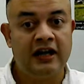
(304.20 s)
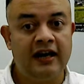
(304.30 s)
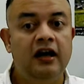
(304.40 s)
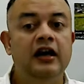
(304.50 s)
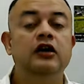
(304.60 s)

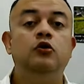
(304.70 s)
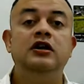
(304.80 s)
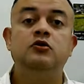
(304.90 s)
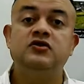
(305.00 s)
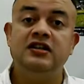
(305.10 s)
that you
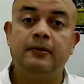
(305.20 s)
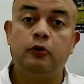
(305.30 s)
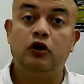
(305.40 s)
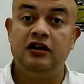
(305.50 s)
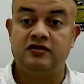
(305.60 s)
need to see the
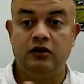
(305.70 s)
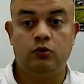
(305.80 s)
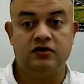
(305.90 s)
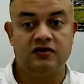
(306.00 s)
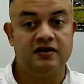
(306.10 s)
protein
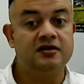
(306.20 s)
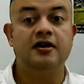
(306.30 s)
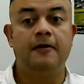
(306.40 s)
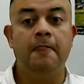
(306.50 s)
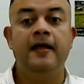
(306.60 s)
sequences isn't
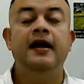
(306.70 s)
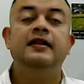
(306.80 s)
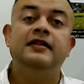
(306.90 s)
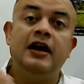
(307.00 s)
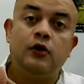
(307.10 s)
it
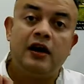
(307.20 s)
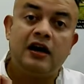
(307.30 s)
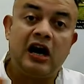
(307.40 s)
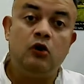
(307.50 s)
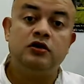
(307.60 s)
then you can
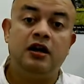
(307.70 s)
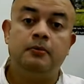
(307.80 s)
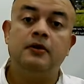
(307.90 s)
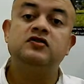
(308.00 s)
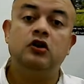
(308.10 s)
count the
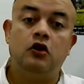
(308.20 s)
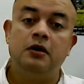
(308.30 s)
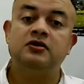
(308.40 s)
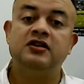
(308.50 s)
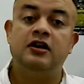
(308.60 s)
number of
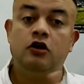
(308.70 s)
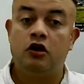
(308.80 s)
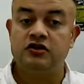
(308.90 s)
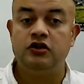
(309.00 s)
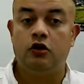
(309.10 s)
synonymous and
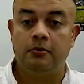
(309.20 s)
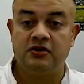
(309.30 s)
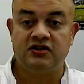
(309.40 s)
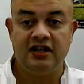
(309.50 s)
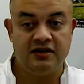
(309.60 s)

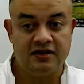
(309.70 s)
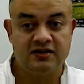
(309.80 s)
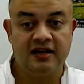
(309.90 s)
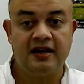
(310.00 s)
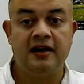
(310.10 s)
non-synonymous changes
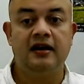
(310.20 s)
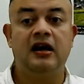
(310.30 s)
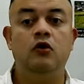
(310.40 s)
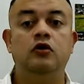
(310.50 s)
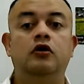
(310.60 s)
and then
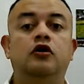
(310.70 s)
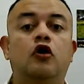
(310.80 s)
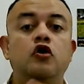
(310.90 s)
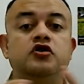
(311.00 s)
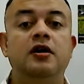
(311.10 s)
count
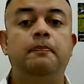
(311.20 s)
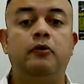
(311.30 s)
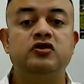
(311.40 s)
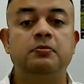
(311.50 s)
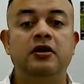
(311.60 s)
total
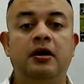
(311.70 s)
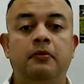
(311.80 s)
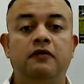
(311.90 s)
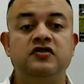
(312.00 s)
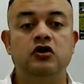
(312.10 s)
possible
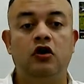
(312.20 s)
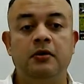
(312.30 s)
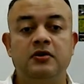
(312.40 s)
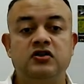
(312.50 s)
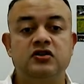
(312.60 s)
number of
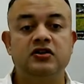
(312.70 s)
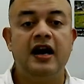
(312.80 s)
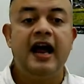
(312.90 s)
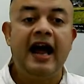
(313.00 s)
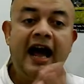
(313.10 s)
synonymous
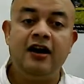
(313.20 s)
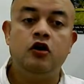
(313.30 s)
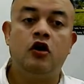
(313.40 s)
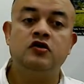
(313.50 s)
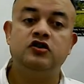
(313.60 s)
and
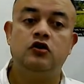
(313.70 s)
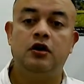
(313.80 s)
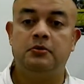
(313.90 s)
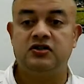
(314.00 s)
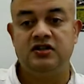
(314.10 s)

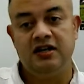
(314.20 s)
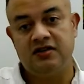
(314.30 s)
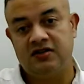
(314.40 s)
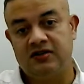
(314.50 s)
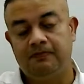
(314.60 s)
non-synonymous changes